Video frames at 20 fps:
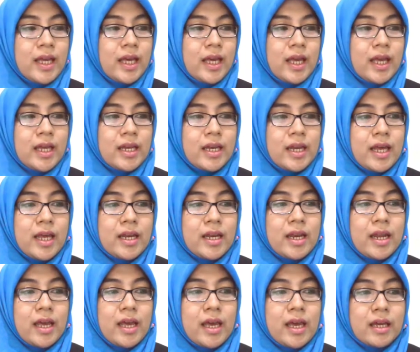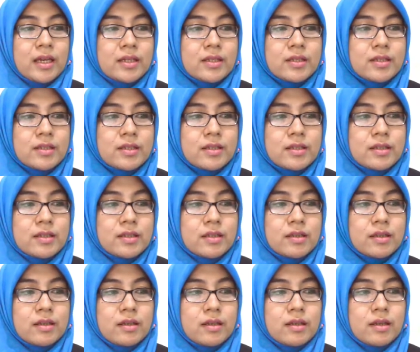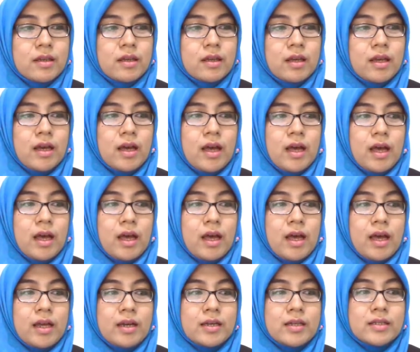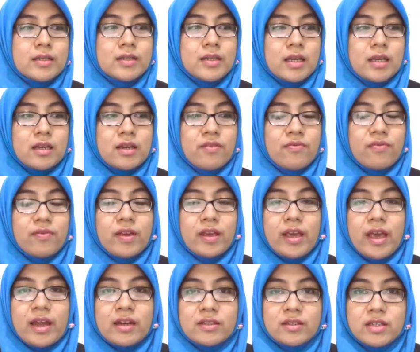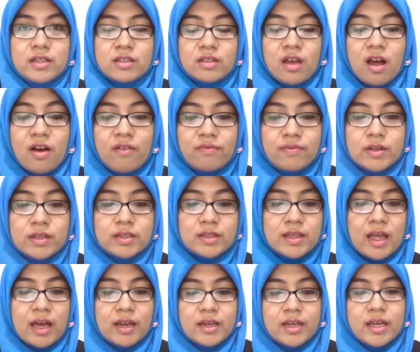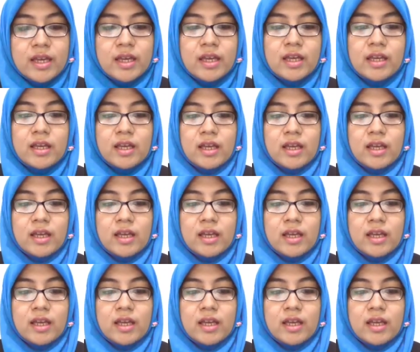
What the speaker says: And then next, the significances of the study.